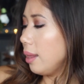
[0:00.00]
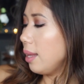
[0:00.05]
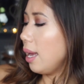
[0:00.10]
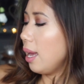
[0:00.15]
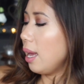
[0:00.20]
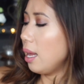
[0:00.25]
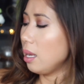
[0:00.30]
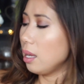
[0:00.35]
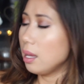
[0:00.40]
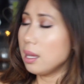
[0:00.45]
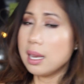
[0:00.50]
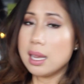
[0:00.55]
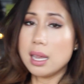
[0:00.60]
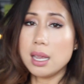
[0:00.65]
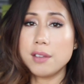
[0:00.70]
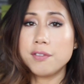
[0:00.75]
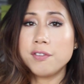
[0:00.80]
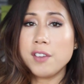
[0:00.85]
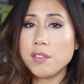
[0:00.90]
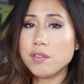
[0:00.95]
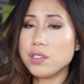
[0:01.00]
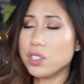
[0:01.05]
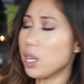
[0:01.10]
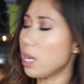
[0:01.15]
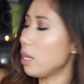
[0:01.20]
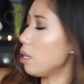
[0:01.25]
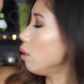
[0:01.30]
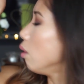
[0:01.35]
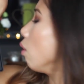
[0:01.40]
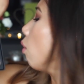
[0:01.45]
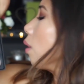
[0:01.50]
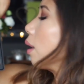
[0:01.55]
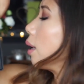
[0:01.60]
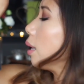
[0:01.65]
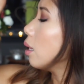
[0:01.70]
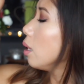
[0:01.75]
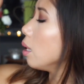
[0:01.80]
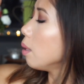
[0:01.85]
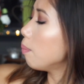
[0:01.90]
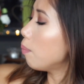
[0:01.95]
And then the fifth shade along
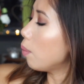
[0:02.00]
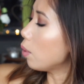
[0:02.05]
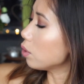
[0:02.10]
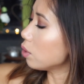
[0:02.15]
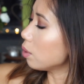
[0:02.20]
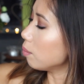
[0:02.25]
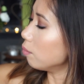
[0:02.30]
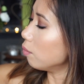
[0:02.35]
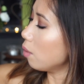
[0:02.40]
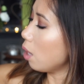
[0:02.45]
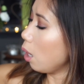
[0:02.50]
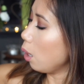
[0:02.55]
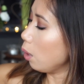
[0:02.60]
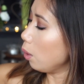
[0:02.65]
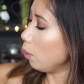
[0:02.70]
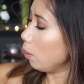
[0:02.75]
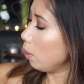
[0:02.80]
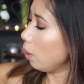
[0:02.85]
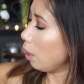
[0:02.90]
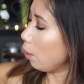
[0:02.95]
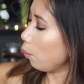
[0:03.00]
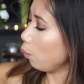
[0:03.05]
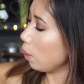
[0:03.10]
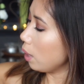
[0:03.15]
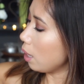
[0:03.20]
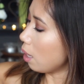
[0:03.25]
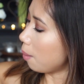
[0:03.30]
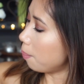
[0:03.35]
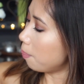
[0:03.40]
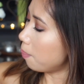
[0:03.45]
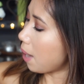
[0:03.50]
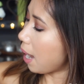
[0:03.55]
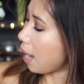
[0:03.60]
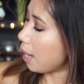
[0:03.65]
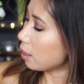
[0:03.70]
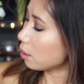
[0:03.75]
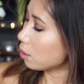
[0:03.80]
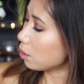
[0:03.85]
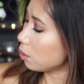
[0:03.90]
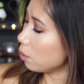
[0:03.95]
in the bottom row, we are
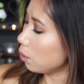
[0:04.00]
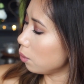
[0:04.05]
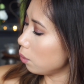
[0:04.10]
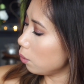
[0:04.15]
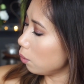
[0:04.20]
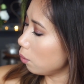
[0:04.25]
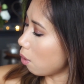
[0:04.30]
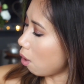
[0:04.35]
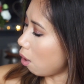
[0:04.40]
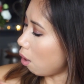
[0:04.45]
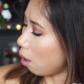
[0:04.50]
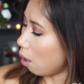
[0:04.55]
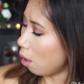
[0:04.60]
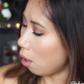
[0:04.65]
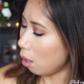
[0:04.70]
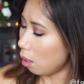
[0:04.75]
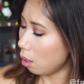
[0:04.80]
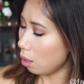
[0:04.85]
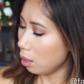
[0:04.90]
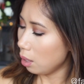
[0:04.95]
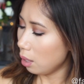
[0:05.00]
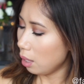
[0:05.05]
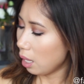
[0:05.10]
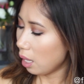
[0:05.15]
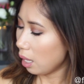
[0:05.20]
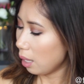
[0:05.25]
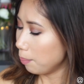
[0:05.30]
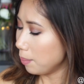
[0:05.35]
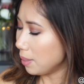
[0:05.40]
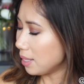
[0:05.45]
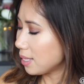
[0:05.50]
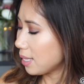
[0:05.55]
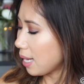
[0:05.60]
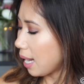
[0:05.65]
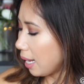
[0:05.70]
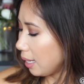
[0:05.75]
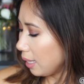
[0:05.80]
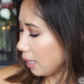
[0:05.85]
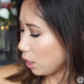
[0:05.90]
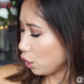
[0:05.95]
back to our
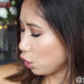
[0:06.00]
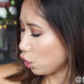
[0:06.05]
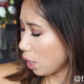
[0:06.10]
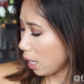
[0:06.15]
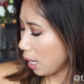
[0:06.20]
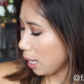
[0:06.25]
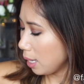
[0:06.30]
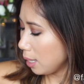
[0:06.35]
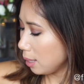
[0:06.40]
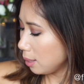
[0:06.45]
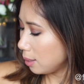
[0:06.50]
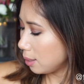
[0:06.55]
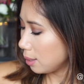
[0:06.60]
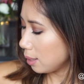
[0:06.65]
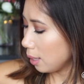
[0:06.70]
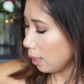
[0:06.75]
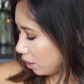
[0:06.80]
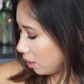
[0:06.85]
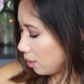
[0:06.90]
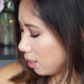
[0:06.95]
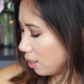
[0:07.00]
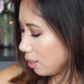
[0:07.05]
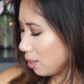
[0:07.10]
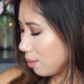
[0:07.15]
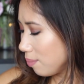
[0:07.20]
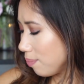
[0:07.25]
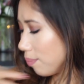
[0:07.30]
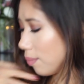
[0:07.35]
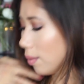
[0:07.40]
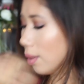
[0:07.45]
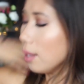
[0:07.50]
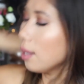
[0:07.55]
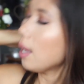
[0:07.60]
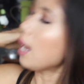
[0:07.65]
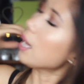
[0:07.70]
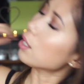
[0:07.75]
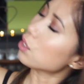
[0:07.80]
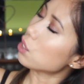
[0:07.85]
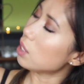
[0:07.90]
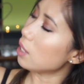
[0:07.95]
metallic shades. This is
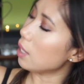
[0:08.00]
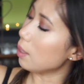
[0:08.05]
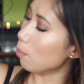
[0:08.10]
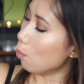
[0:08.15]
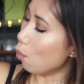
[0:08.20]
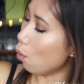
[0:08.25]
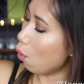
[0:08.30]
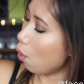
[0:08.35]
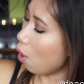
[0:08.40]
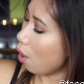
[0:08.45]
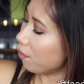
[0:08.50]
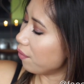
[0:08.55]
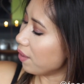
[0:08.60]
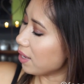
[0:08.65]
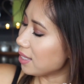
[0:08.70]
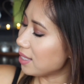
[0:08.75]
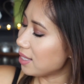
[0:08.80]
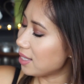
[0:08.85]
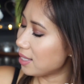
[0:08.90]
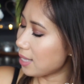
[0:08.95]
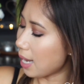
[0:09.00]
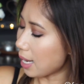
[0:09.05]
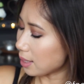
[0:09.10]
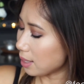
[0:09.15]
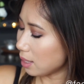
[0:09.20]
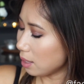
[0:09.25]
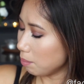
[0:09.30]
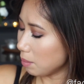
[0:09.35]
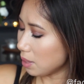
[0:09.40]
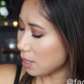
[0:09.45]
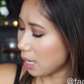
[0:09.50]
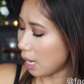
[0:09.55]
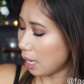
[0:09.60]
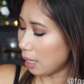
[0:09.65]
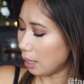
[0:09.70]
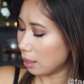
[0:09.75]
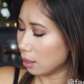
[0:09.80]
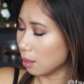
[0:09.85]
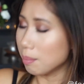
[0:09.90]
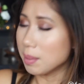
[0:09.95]
actually more of a satin
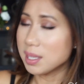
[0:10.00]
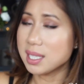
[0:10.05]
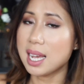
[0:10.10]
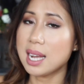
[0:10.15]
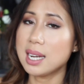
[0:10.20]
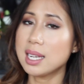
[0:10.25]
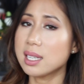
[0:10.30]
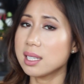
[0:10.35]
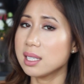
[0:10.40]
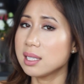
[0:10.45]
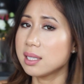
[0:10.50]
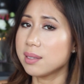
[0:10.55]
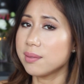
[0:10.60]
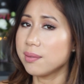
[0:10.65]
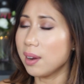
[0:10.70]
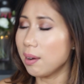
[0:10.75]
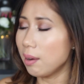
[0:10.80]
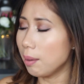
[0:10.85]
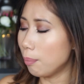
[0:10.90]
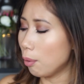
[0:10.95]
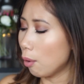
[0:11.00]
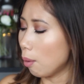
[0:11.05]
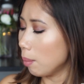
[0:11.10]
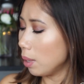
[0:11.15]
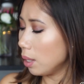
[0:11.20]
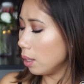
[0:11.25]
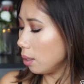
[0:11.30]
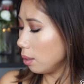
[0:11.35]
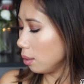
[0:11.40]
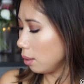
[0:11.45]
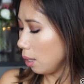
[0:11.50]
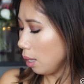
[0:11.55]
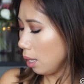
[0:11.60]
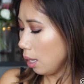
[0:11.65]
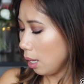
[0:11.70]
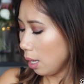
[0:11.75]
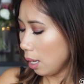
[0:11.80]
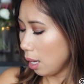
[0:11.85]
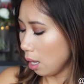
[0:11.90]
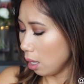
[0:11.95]
metallic. The metallic isn't very prominent
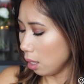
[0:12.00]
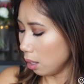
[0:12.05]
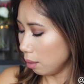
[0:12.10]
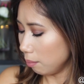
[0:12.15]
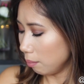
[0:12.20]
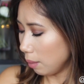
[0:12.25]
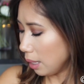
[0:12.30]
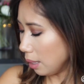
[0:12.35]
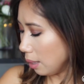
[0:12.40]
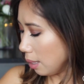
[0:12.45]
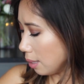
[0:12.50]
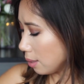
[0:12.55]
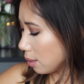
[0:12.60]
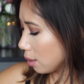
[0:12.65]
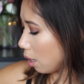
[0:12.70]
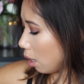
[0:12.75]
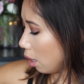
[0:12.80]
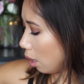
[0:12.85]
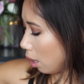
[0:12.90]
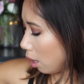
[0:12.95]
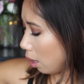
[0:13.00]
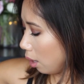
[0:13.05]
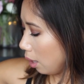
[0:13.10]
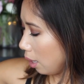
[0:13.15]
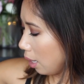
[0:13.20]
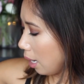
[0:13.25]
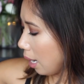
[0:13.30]
in this colour,